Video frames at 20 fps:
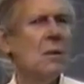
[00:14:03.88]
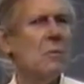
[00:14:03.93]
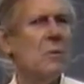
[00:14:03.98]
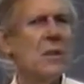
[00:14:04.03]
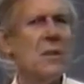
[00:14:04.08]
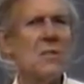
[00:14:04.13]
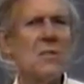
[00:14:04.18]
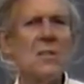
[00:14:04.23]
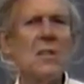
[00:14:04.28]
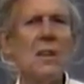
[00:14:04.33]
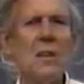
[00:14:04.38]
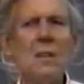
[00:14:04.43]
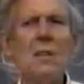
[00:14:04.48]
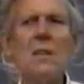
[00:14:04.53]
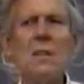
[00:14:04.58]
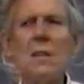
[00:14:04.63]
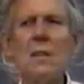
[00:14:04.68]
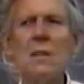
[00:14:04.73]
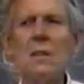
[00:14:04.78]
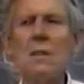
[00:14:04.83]
We are
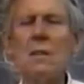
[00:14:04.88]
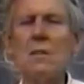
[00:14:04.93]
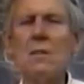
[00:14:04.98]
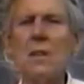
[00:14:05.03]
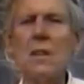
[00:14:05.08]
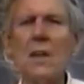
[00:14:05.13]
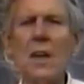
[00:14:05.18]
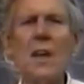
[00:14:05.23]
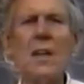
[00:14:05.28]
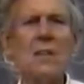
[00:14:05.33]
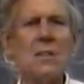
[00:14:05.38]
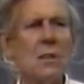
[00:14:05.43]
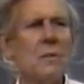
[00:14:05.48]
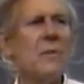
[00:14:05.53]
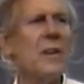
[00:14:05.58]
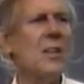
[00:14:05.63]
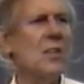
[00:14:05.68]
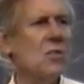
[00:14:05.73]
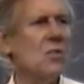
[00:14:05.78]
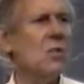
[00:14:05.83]
studying the
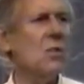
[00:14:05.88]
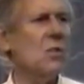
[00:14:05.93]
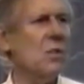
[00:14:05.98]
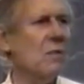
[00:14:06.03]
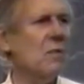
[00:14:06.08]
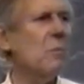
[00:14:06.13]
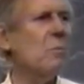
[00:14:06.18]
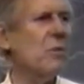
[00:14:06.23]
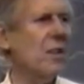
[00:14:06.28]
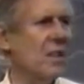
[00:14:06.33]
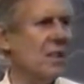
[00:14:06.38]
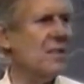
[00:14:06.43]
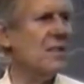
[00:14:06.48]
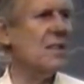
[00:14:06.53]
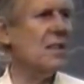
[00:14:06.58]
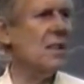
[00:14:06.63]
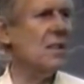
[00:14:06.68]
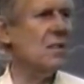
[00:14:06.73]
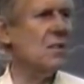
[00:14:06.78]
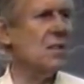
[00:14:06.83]
activation of a
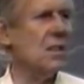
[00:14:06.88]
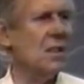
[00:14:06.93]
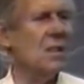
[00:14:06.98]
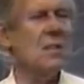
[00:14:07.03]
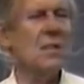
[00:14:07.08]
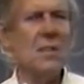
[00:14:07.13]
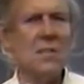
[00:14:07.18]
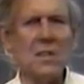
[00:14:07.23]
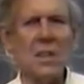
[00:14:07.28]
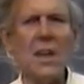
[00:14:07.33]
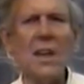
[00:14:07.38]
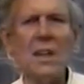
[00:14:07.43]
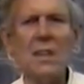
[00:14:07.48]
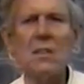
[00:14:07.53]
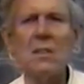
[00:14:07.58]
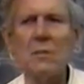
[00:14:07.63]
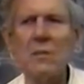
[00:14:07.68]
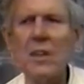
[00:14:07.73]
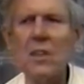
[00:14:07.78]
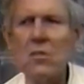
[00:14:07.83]
process, and this
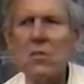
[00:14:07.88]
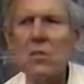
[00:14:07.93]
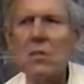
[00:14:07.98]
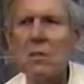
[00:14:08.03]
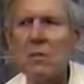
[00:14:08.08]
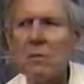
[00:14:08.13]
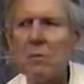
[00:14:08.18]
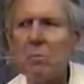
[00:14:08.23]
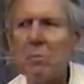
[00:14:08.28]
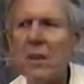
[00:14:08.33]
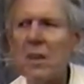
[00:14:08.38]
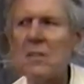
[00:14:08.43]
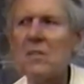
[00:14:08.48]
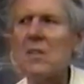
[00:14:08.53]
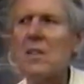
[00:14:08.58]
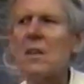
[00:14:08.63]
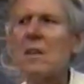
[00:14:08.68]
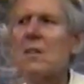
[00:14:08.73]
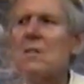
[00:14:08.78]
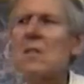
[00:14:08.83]
activation of a
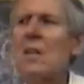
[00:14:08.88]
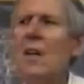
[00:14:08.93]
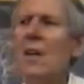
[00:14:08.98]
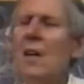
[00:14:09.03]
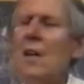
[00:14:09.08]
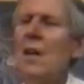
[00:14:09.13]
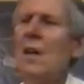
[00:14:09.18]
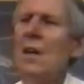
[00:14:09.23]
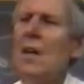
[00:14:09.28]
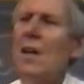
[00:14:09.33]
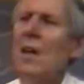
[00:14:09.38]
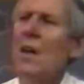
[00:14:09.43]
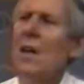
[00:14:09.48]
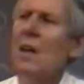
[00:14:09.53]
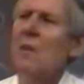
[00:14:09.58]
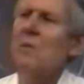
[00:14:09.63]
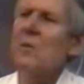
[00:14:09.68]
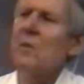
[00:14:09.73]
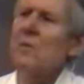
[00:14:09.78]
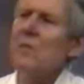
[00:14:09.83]
process
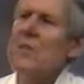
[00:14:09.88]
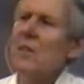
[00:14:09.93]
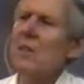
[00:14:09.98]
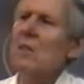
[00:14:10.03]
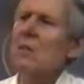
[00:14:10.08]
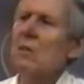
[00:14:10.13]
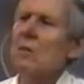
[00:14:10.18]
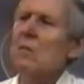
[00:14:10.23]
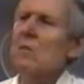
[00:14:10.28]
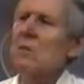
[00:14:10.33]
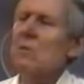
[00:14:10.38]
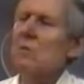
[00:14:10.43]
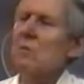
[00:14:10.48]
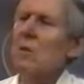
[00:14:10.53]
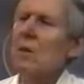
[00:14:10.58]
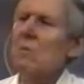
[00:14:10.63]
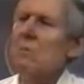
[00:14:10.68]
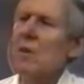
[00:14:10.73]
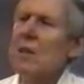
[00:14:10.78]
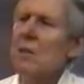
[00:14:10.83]
fulfills
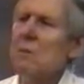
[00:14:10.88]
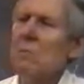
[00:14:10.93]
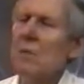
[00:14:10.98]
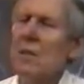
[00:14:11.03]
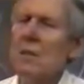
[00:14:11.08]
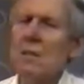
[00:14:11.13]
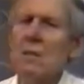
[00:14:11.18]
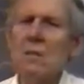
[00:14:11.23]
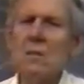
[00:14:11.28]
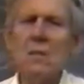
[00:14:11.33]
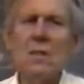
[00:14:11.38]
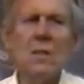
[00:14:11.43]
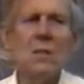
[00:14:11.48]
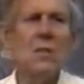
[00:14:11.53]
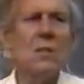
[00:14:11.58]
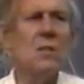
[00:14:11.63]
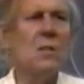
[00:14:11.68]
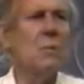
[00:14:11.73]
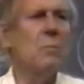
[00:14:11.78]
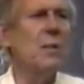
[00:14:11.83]
what might be
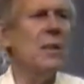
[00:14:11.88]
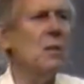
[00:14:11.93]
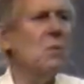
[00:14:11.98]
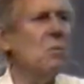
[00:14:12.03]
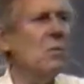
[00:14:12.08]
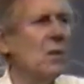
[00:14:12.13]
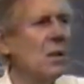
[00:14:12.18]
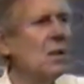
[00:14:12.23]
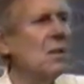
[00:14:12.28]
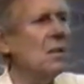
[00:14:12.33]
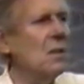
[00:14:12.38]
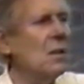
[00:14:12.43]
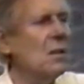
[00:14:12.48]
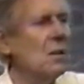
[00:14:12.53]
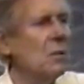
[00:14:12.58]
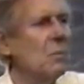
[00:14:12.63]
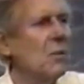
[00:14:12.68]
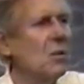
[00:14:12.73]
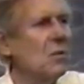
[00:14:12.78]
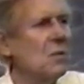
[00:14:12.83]
considered to be one of
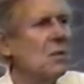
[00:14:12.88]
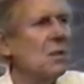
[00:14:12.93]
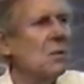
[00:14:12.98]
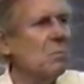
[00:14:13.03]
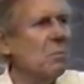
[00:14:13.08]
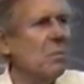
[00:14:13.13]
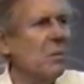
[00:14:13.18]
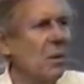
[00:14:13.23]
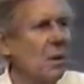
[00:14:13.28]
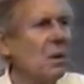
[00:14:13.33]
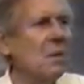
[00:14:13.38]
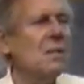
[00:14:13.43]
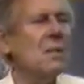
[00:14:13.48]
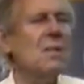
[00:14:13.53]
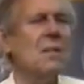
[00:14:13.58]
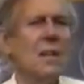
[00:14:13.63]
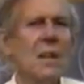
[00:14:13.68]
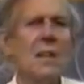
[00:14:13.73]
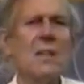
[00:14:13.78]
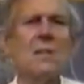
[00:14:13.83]
the most
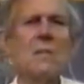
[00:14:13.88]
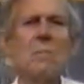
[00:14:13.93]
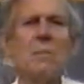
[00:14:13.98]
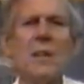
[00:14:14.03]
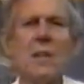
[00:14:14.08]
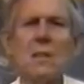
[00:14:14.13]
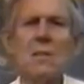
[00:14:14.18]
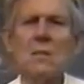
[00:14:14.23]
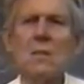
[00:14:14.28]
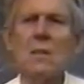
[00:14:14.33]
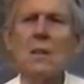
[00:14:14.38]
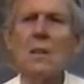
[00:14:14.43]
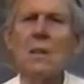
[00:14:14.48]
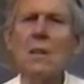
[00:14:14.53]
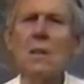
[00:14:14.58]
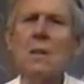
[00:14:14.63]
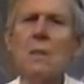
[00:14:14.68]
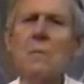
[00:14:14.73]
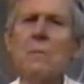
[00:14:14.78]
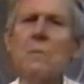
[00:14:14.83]
important aspects
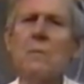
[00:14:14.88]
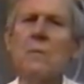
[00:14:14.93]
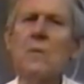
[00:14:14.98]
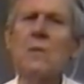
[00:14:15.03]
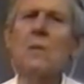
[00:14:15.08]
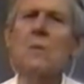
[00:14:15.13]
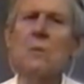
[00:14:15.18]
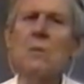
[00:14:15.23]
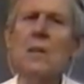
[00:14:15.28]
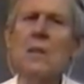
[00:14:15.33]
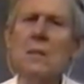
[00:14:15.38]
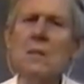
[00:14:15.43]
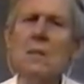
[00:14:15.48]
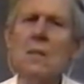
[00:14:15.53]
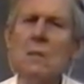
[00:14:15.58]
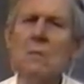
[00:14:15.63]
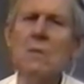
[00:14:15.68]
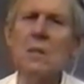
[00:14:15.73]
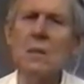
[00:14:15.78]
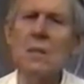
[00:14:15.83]
of the
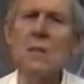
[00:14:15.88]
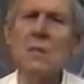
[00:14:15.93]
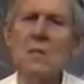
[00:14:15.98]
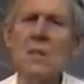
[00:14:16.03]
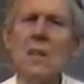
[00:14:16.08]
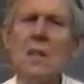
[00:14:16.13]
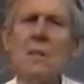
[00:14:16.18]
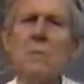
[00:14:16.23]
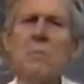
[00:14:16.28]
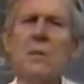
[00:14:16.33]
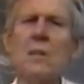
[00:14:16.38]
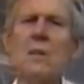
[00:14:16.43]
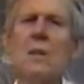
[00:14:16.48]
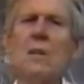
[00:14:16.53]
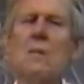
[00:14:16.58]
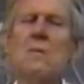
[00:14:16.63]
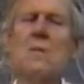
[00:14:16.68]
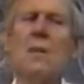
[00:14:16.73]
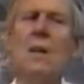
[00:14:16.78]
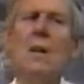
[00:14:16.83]
creativity itself,
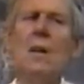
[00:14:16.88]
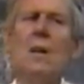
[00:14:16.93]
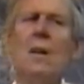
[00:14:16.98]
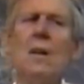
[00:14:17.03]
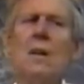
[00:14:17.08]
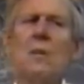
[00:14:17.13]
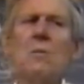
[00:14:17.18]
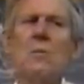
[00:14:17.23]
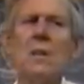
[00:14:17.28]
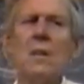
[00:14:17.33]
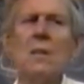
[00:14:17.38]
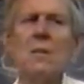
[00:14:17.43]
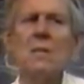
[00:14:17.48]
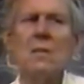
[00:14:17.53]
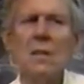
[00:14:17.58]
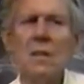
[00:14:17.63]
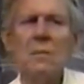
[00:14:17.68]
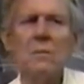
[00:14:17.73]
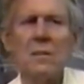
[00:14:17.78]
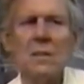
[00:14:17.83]
because
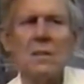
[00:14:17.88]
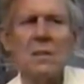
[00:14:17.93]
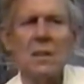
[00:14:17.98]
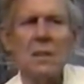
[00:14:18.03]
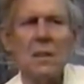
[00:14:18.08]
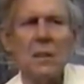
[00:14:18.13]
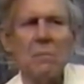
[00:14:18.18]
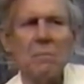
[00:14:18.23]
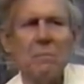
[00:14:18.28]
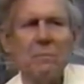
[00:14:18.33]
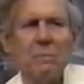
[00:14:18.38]
creativity